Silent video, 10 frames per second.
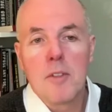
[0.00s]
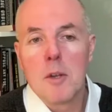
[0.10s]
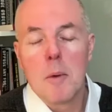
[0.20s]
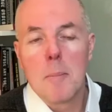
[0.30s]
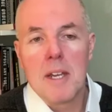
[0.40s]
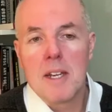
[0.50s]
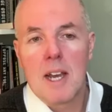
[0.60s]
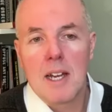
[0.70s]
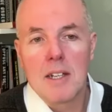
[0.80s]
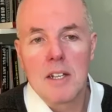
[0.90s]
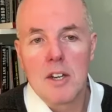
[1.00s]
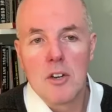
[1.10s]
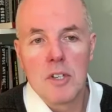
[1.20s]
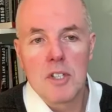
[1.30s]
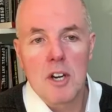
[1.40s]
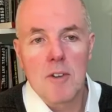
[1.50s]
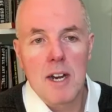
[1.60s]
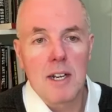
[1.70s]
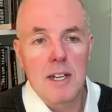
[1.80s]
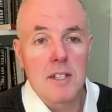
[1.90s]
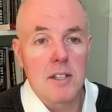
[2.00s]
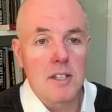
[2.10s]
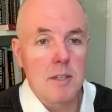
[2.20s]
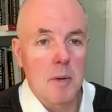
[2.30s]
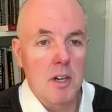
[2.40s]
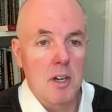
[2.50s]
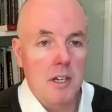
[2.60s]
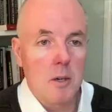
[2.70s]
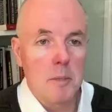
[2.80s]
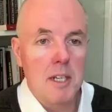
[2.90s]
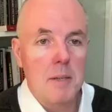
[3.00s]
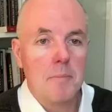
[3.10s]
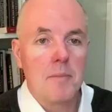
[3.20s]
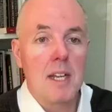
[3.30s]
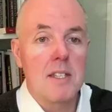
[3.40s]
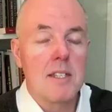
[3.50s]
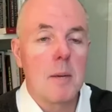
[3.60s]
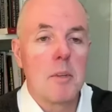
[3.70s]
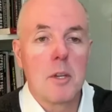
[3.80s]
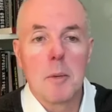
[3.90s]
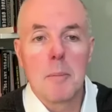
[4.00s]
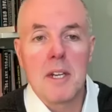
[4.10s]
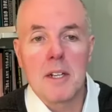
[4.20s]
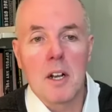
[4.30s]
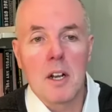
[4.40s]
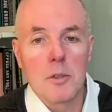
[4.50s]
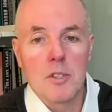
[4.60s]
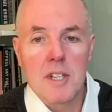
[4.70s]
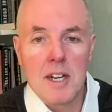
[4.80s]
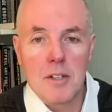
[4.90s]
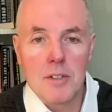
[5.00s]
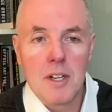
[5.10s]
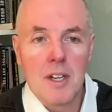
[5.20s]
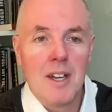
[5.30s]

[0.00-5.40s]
of them are being handed over directly to the Somali army and some of them are being closed down.